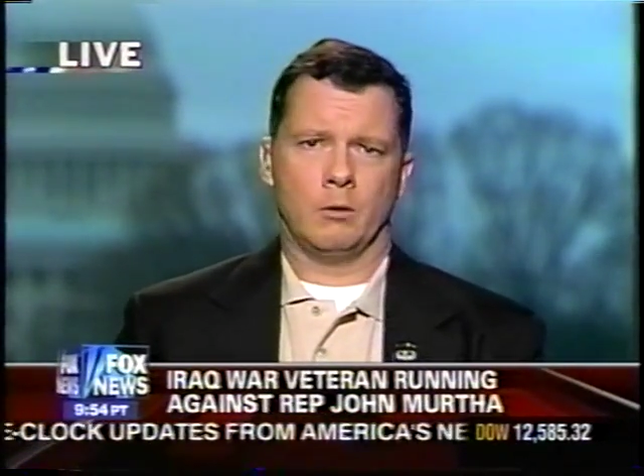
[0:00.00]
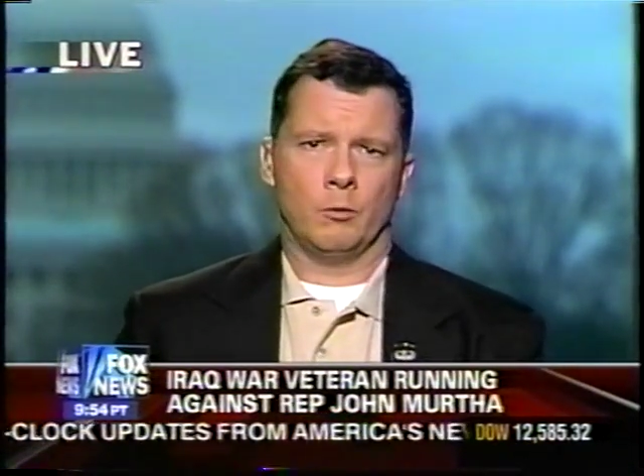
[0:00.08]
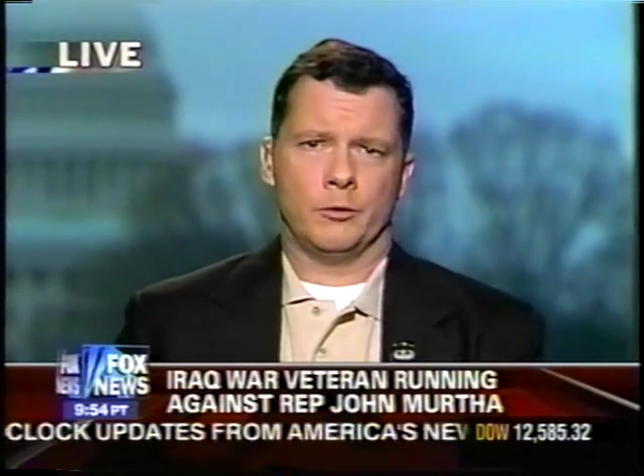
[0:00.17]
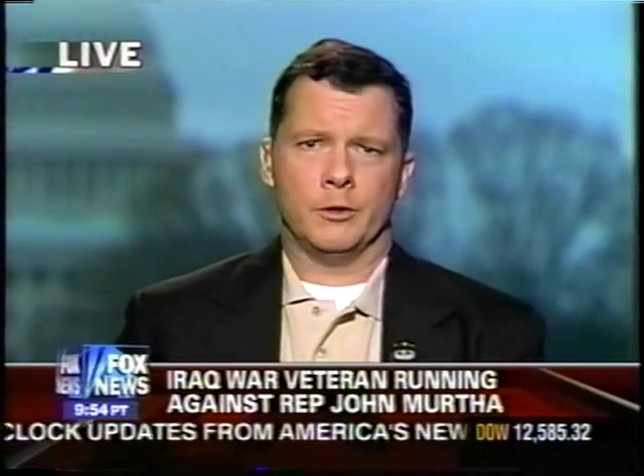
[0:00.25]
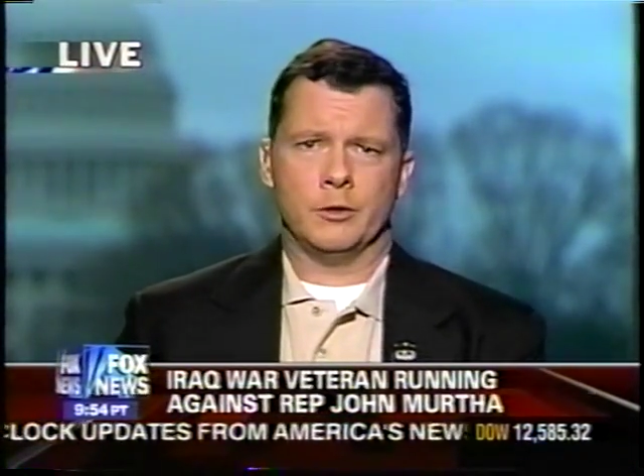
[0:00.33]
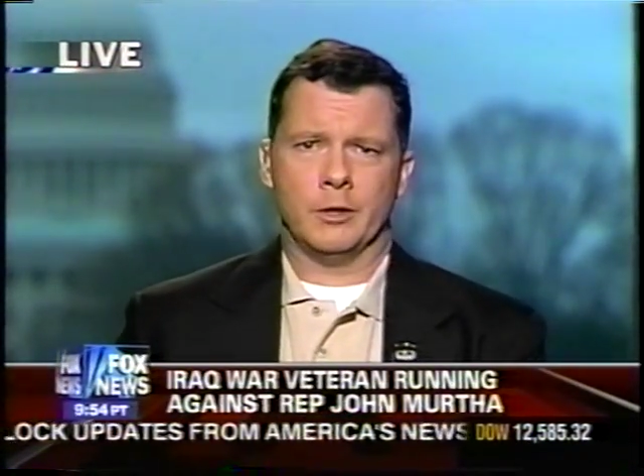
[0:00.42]

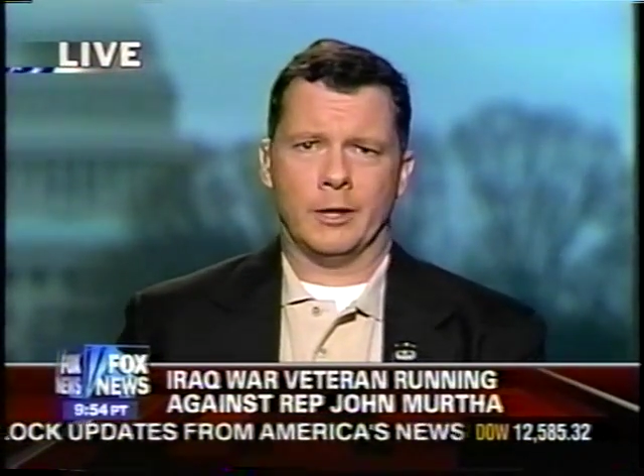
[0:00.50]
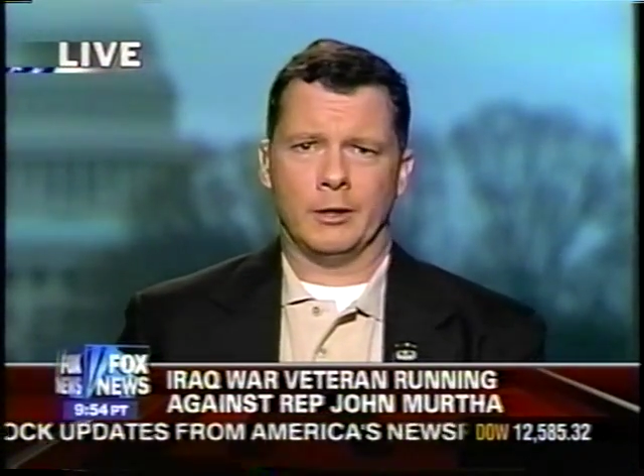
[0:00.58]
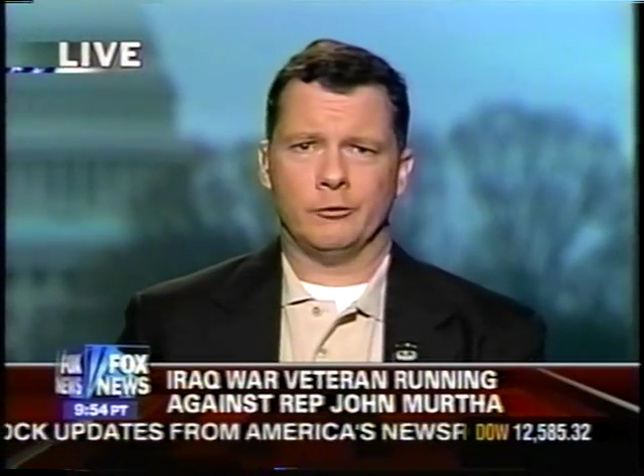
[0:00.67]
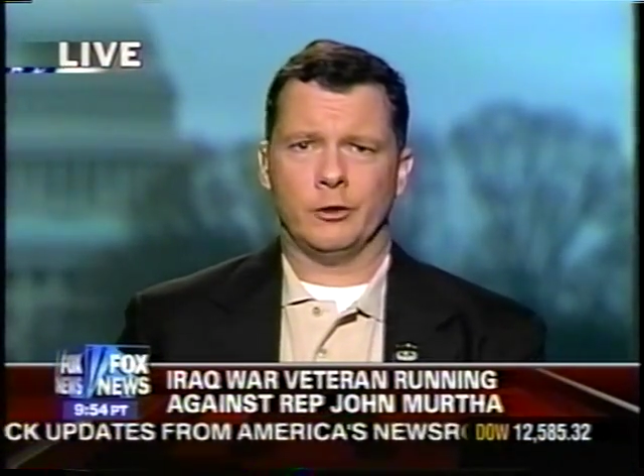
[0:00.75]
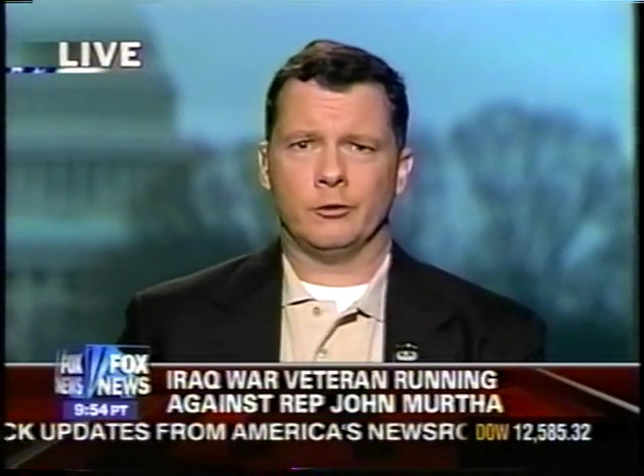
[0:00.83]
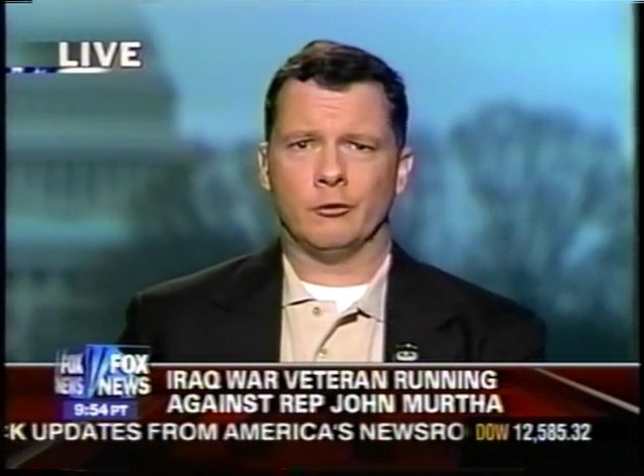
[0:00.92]
Within the
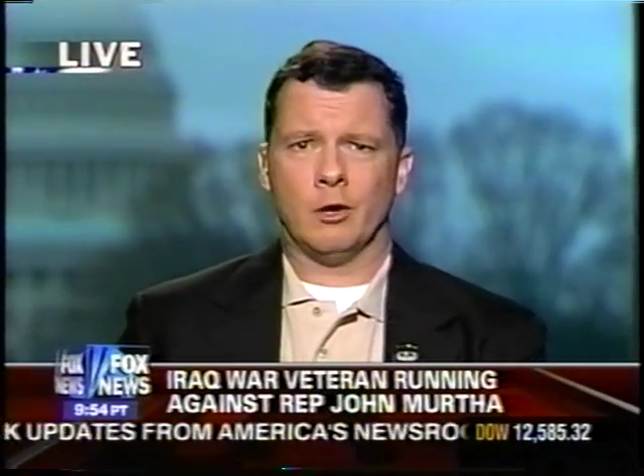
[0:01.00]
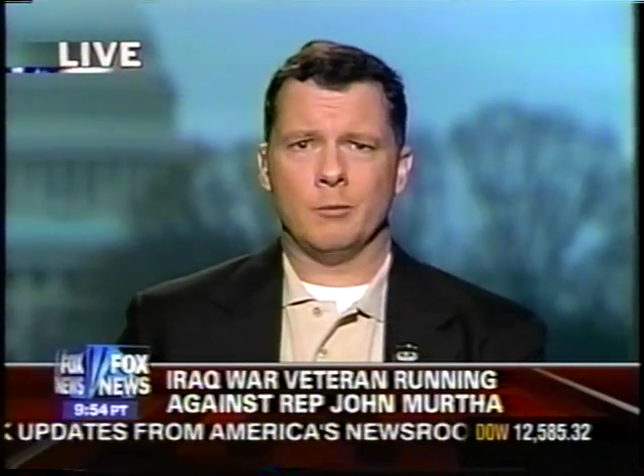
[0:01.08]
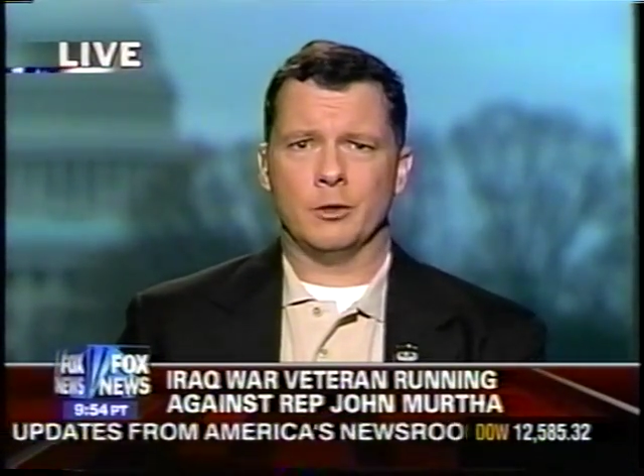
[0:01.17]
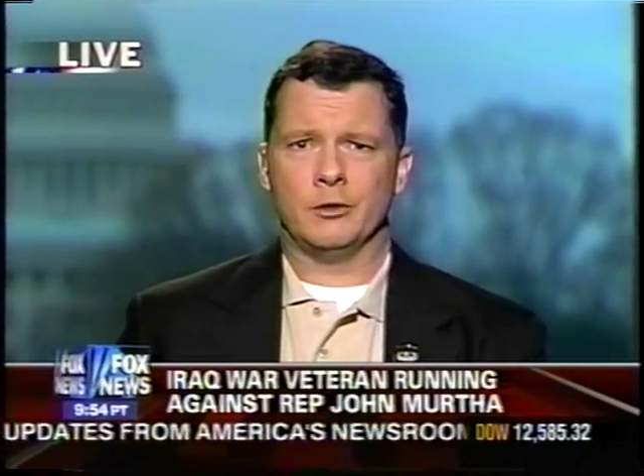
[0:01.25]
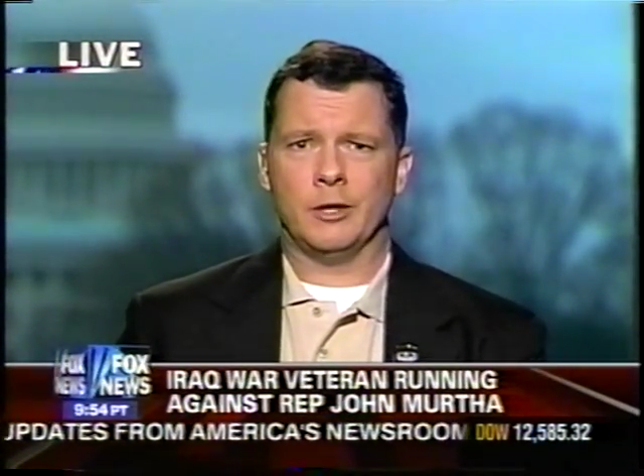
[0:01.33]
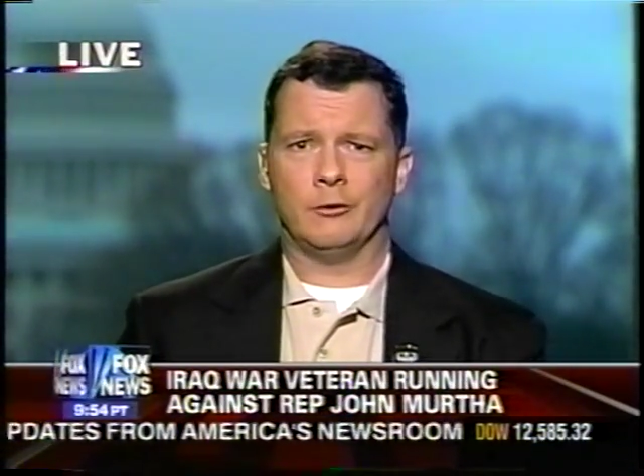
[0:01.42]
United States
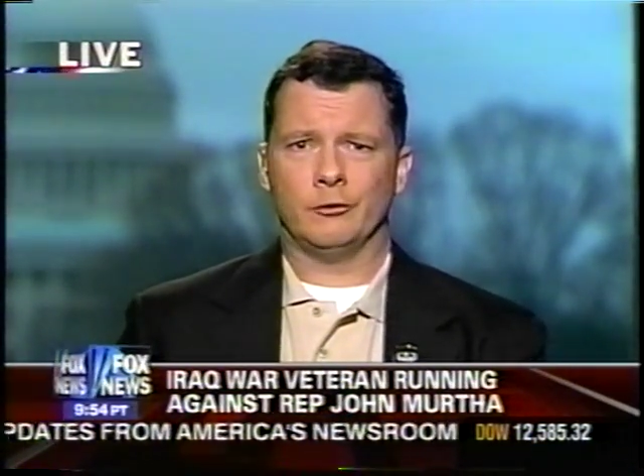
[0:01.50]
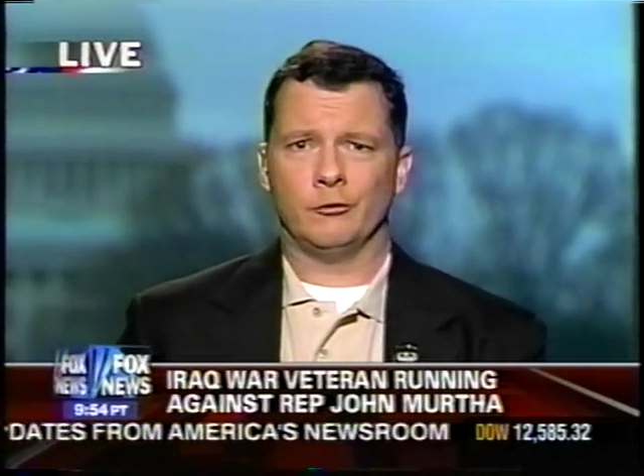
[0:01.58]
Army, it takes